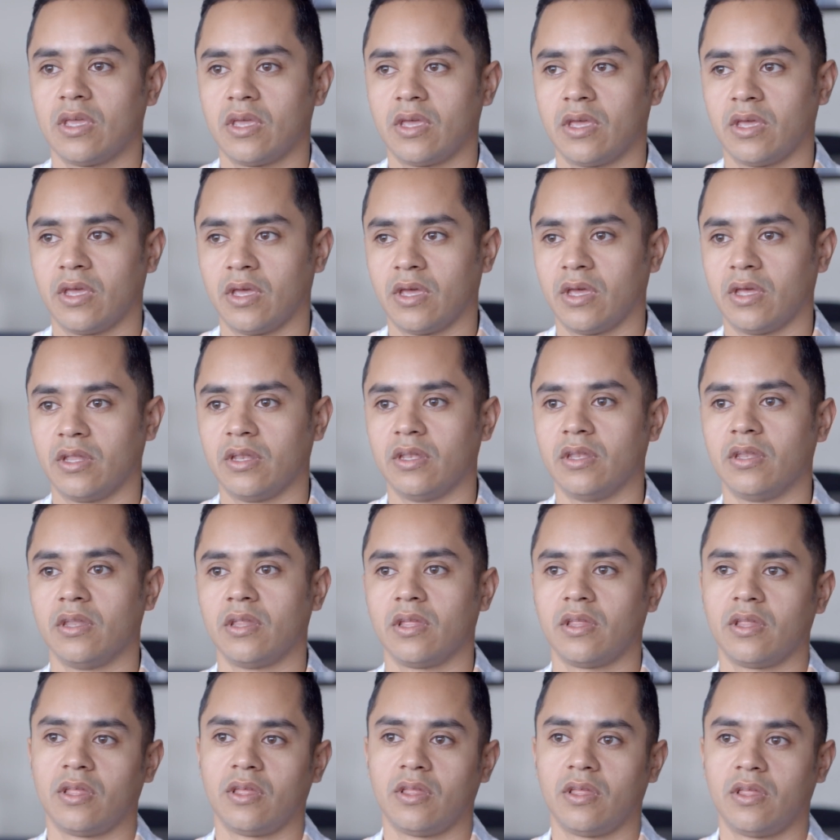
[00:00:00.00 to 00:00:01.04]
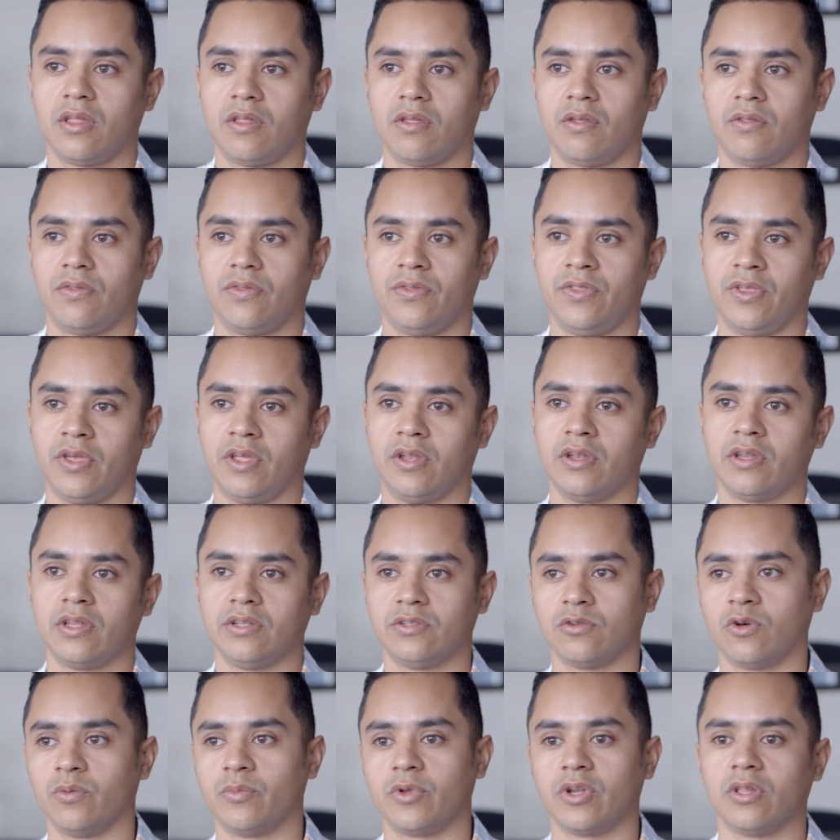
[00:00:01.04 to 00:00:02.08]
and then he
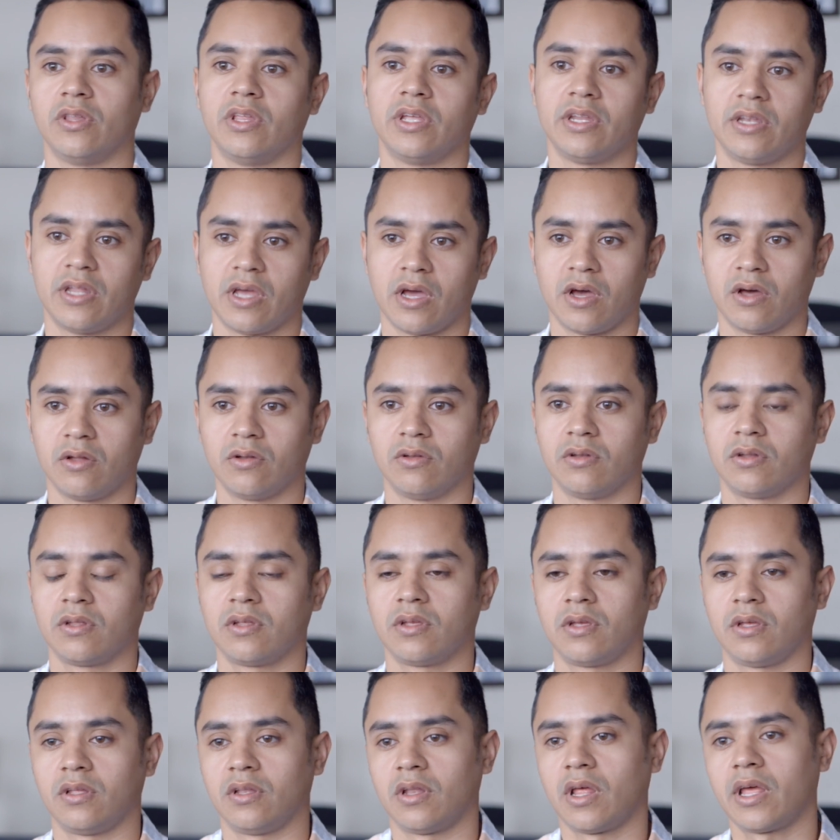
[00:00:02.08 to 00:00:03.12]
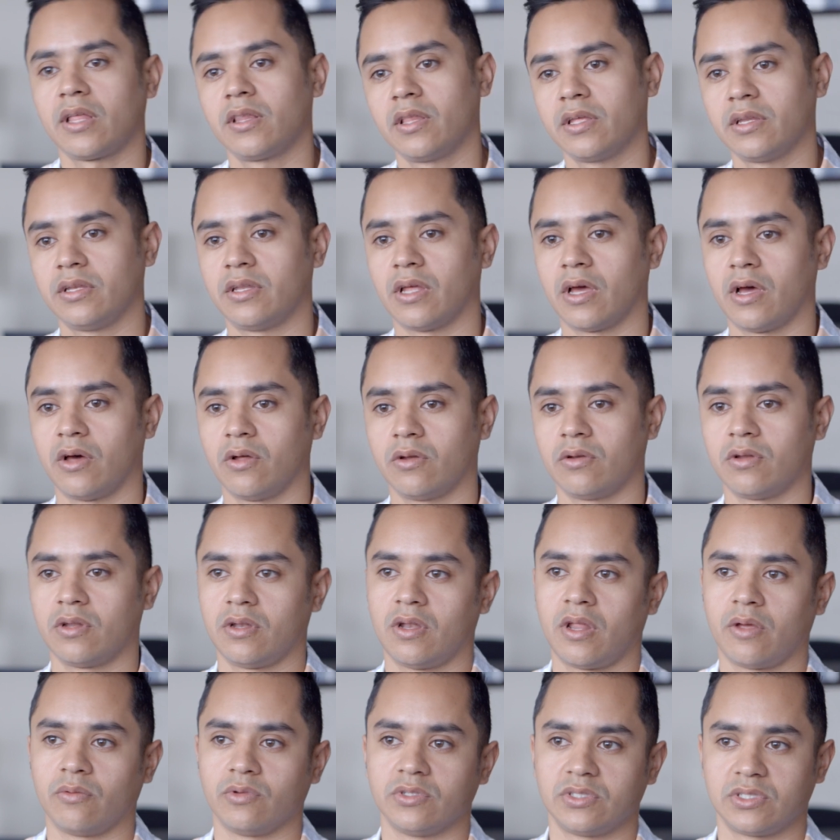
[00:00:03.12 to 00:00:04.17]
told me to lay down, and I laid down,
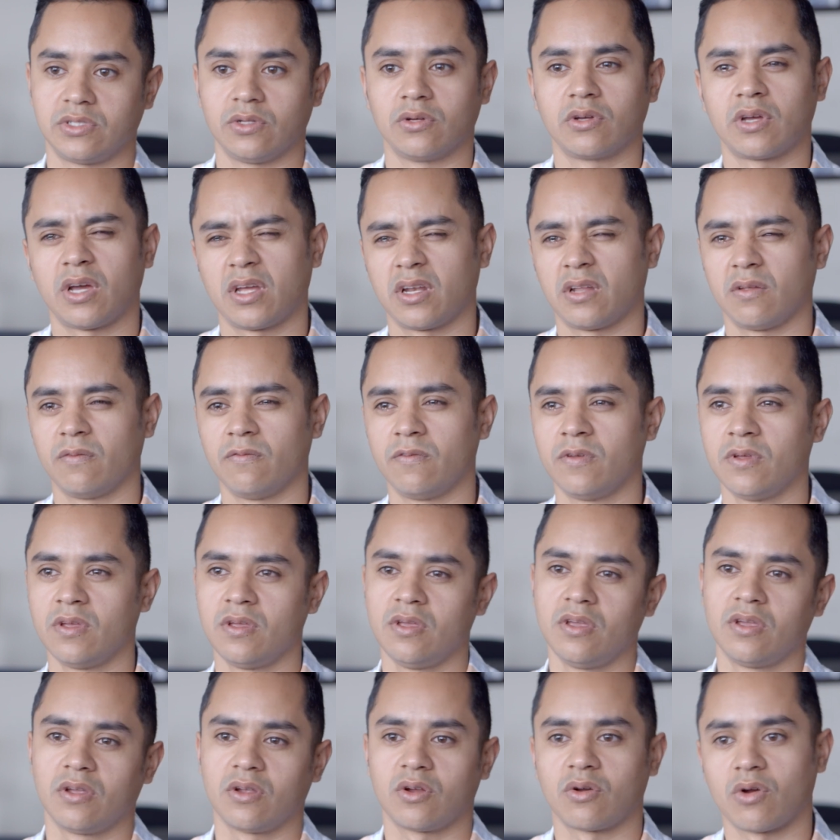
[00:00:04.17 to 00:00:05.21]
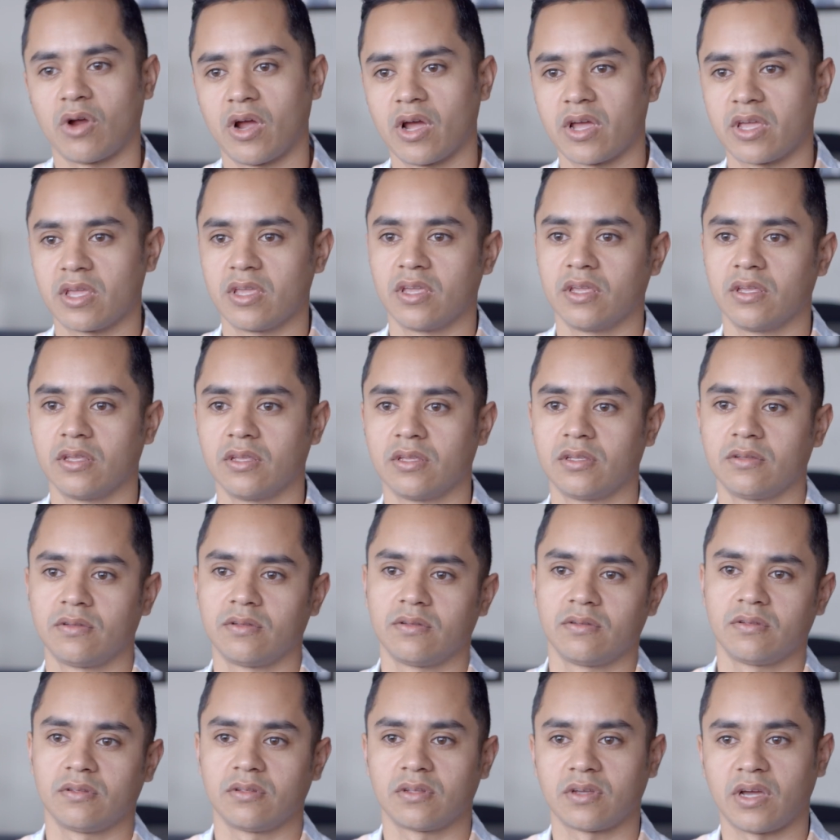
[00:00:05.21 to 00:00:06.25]
and I was still kind of crying,
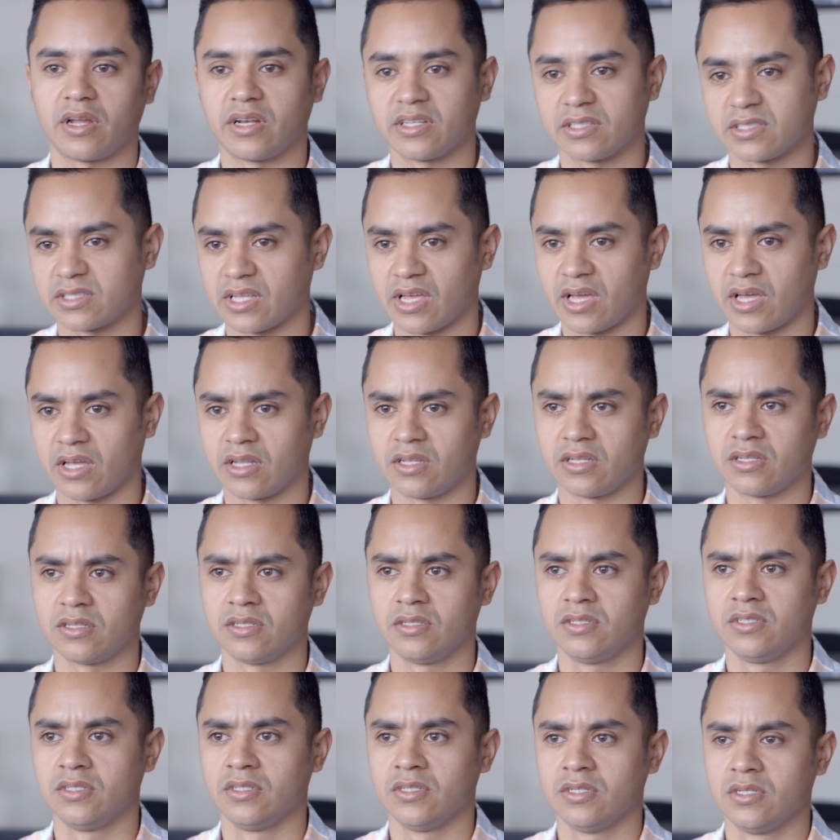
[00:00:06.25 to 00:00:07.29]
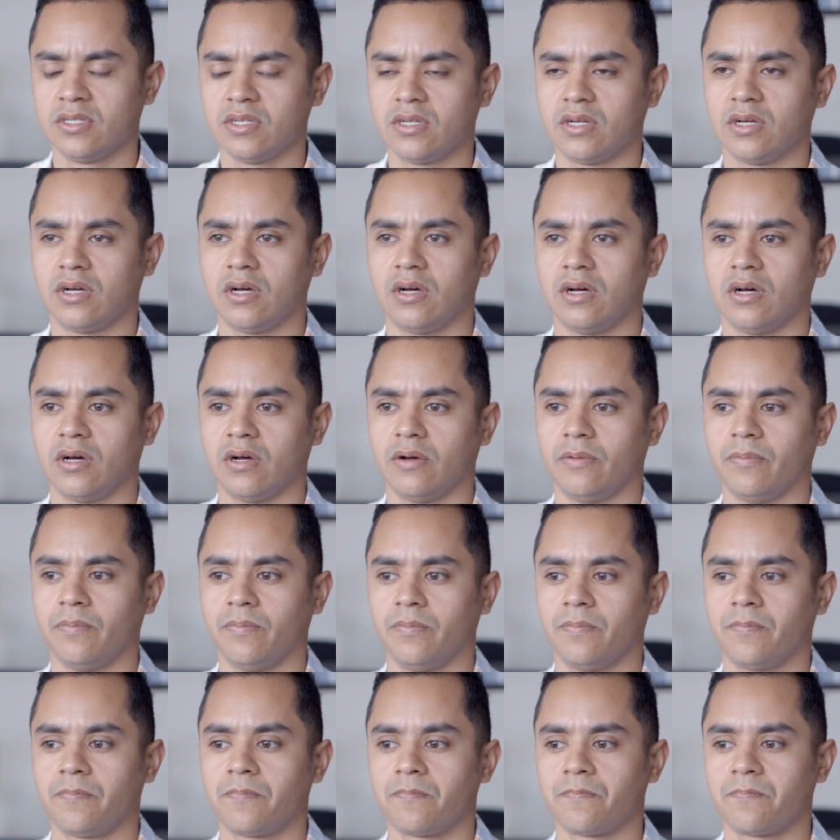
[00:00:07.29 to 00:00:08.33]
kind of sad. Um,